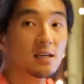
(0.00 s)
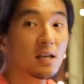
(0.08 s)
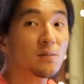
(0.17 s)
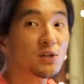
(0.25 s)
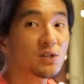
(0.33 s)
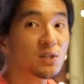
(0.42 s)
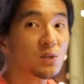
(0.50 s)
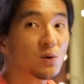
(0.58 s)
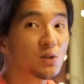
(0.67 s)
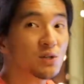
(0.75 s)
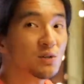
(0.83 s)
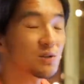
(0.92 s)
image
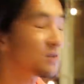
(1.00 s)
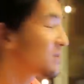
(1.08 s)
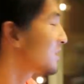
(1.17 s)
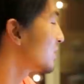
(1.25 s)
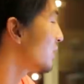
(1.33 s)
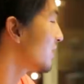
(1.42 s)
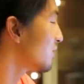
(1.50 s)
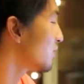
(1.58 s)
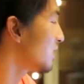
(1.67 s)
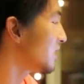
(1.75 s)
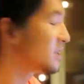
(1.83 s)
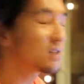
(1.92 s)
distortion so we can
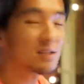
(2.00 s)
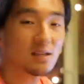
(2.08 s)
really